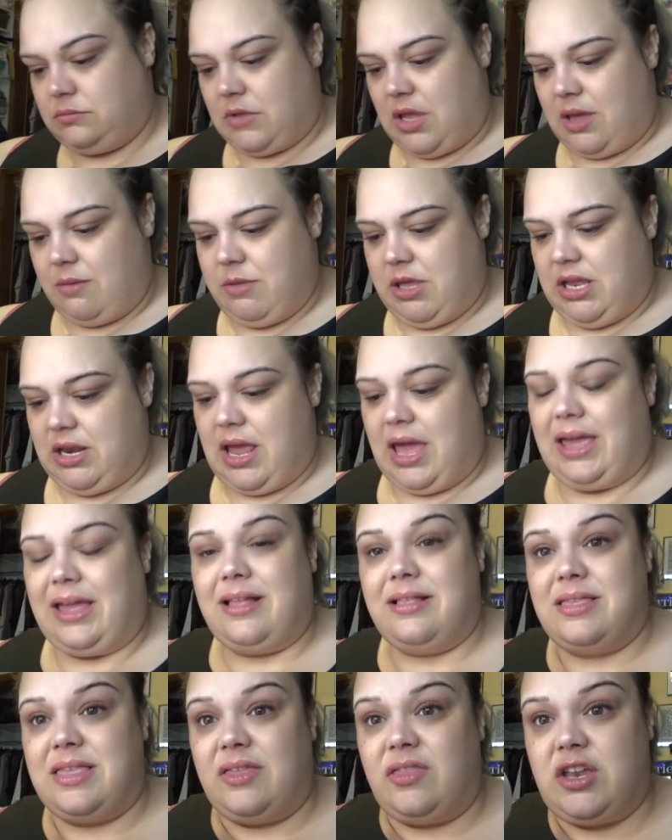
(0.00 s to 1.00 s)
I mean, I
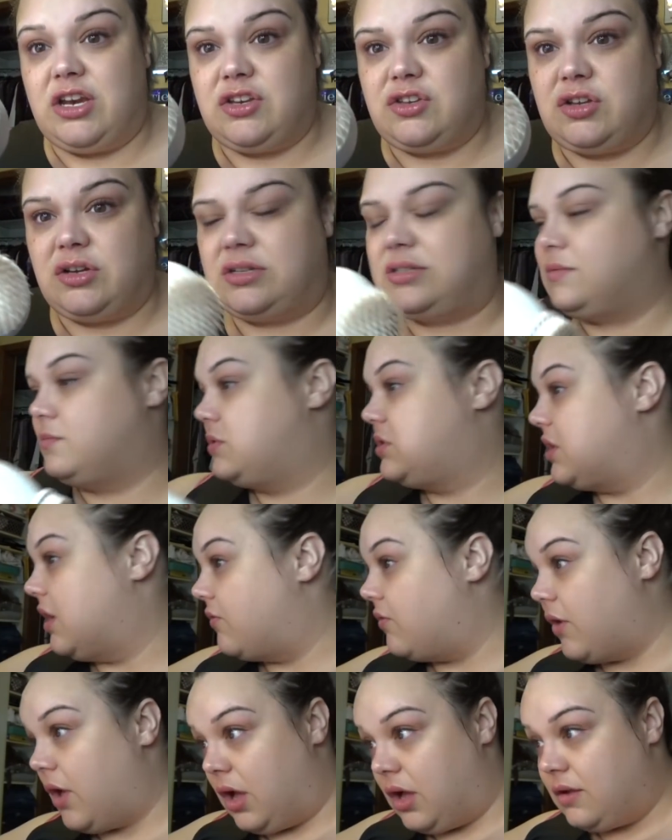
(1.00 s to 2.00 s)
can see that it took some
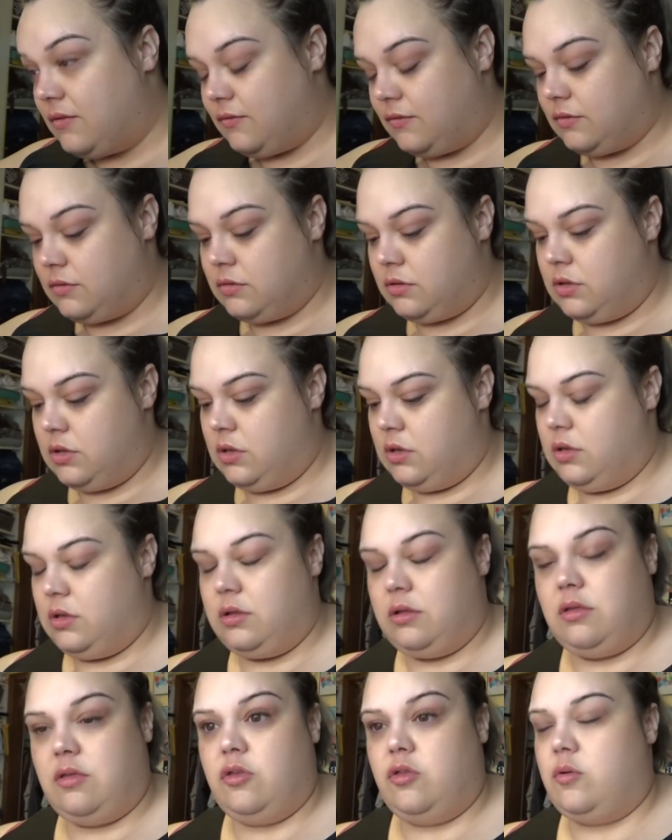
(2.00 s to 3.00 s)
stuff off.
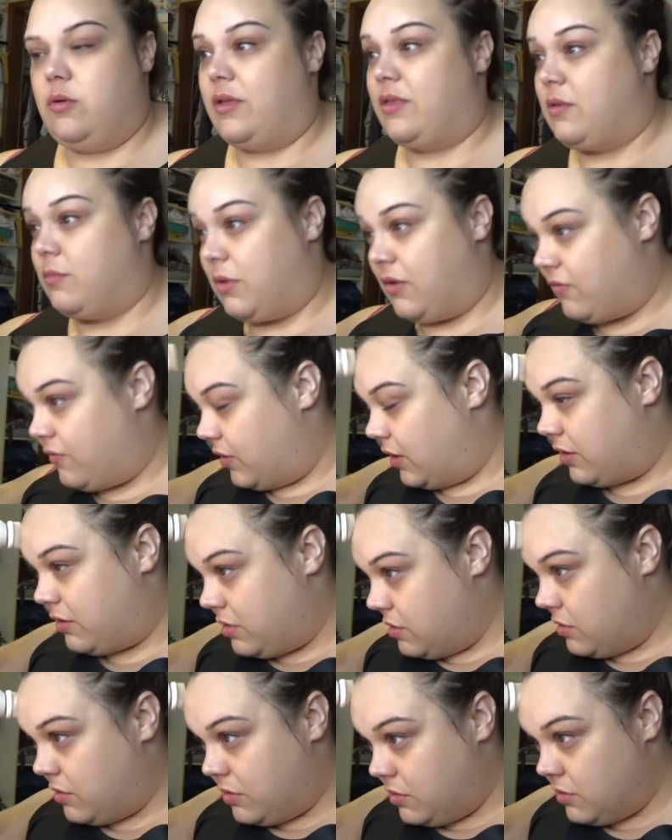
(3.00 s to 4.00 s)
Let's do the rest of my
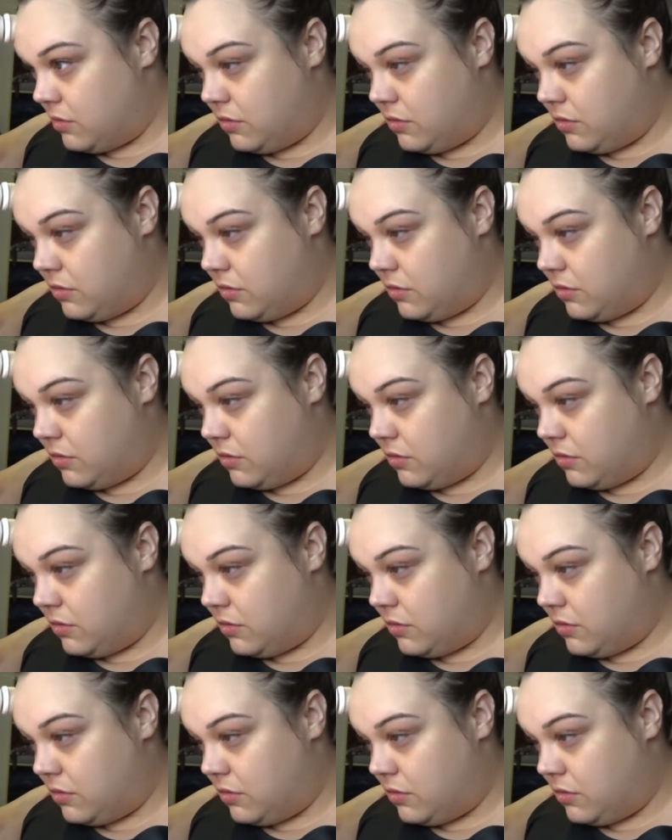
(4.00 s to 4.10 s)
face.